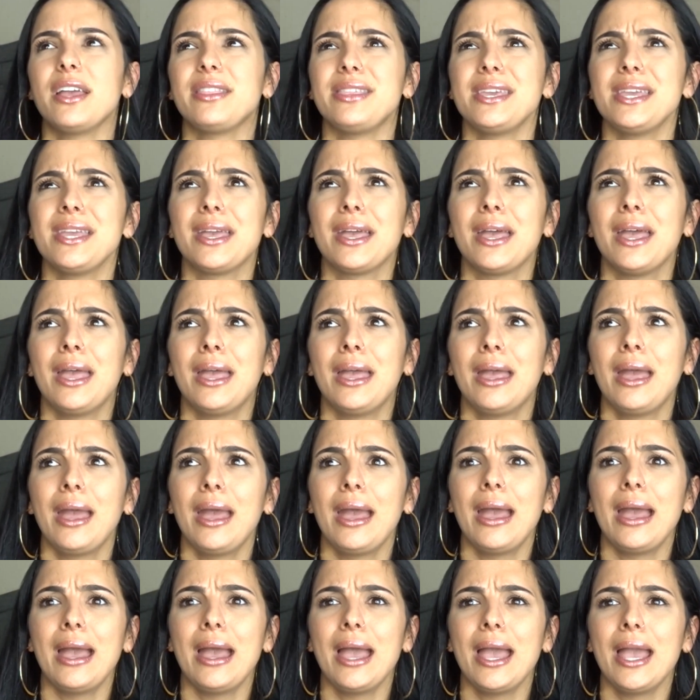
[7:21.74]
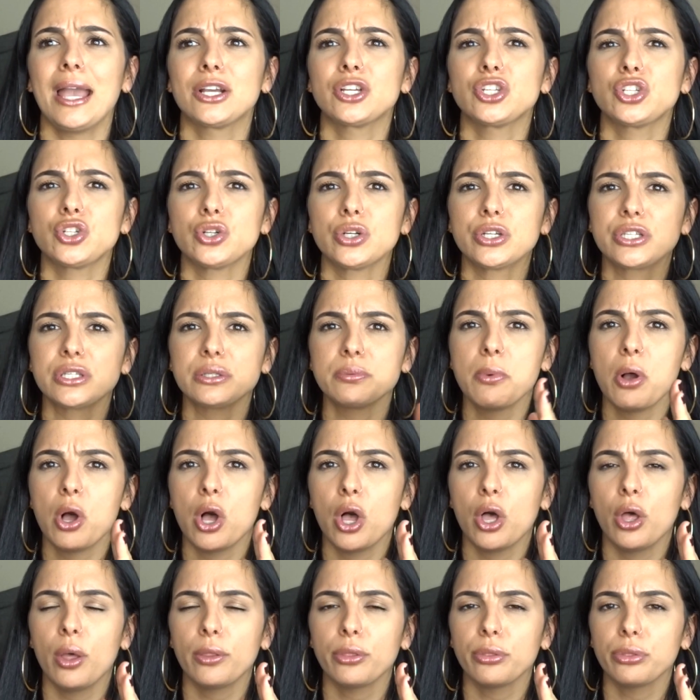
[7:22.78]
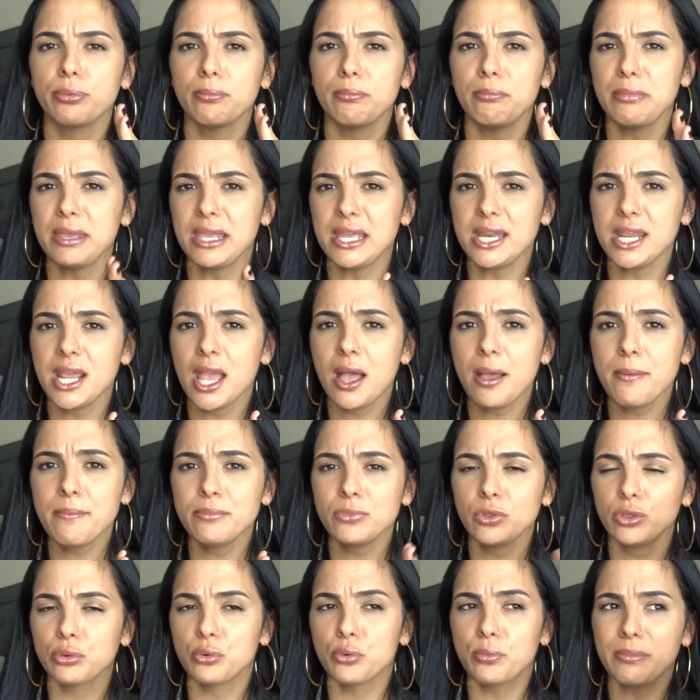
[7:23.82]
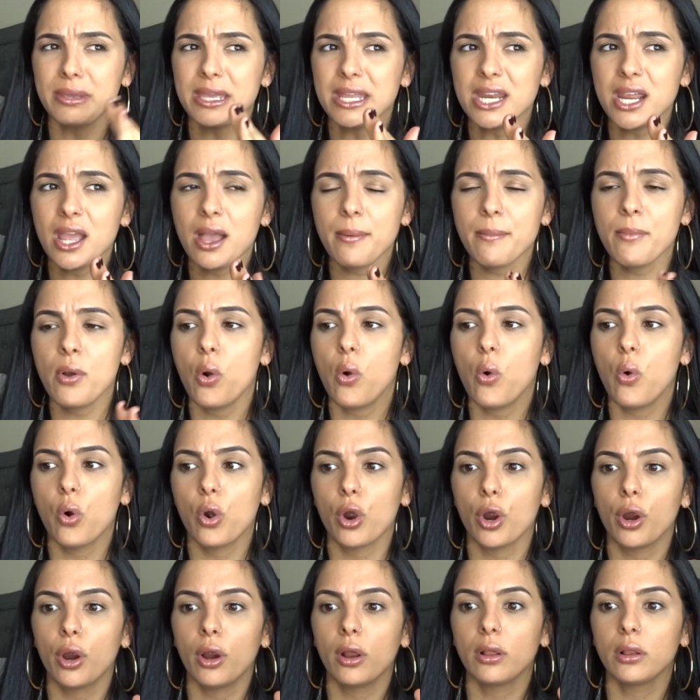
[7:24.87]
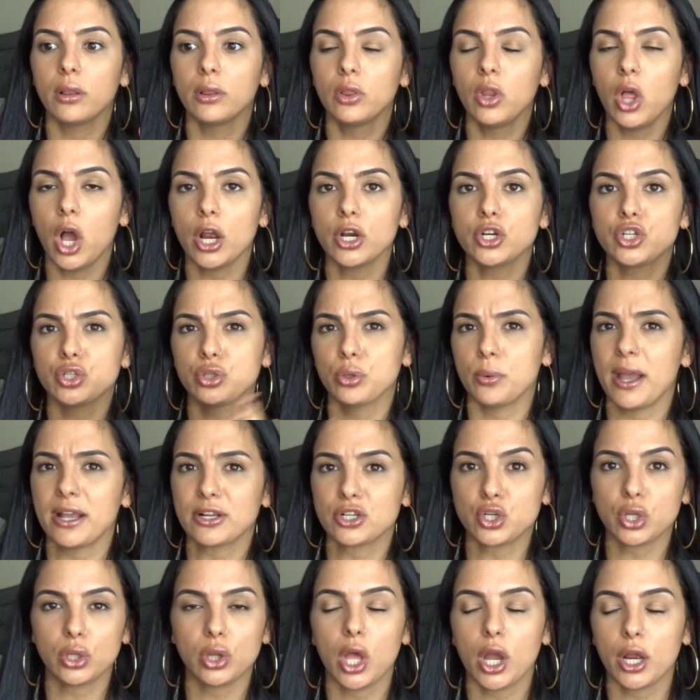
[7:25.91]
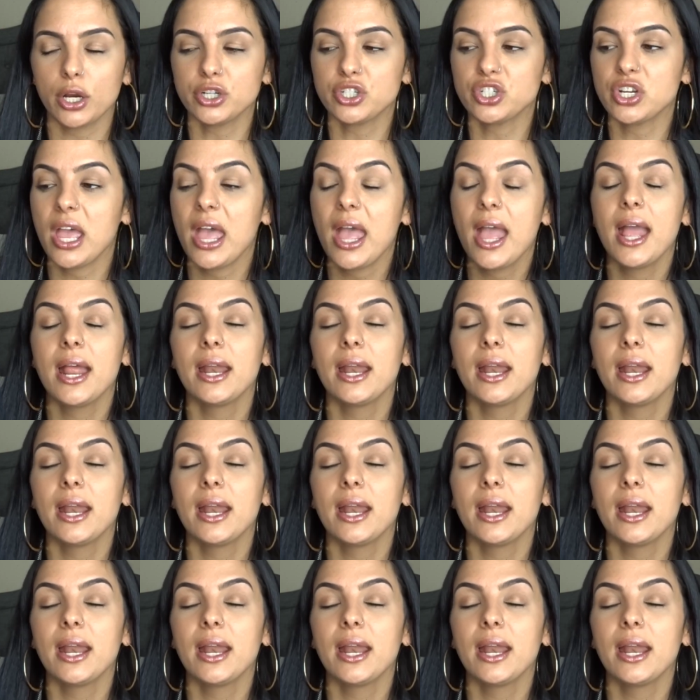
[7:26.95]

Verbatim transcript: I think, extra small, medium through medium, or large through extra large.